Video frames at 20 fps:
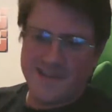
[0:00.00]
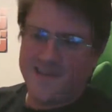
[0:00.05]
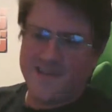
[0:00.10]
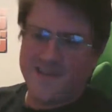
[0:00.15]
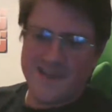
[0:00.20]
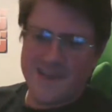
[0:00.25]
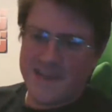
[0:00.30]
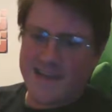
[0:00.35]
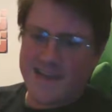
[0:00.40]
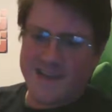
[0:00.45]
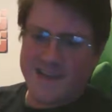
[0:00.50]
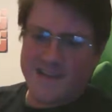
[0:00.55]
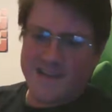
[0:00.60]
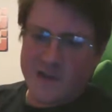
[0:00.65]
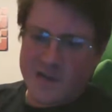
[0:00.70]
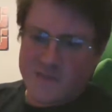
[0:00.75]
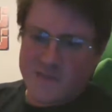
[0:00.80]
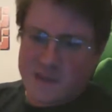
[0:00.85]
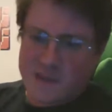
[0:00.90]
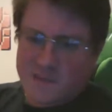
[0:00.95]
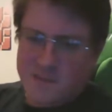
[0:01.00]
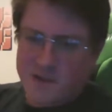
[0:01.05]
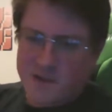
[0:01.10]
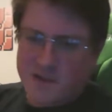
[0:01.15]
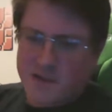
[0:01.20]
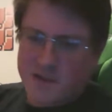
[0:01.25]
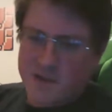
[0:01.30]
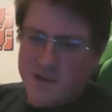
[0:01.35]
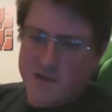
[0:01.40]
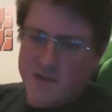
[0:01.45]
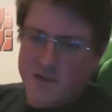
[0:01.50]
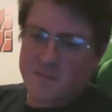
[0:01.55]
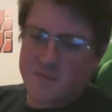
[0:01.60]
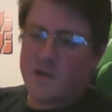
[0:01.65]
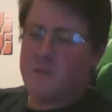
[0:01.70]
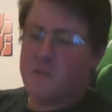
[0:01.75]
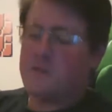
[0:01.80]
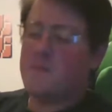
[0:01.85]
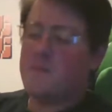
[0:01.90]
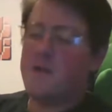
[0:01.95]
I ain't talking about pre-owned. I'm talking
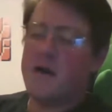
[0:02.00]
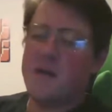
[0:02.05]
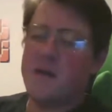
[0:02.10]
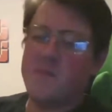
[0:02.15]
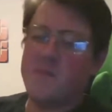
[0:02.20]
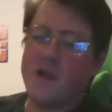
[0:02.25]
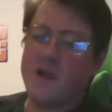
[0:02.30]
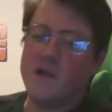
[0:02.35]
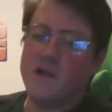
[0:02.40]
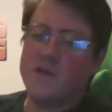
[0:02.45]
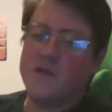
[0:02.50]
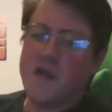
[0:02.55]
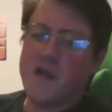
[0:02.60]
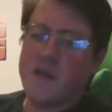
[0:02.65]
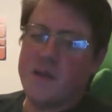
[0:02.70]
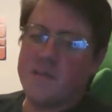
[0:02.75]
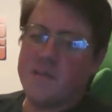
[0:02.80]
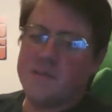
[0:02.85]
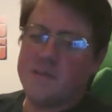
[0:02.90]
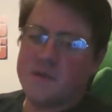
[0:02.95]
about buying brand new games.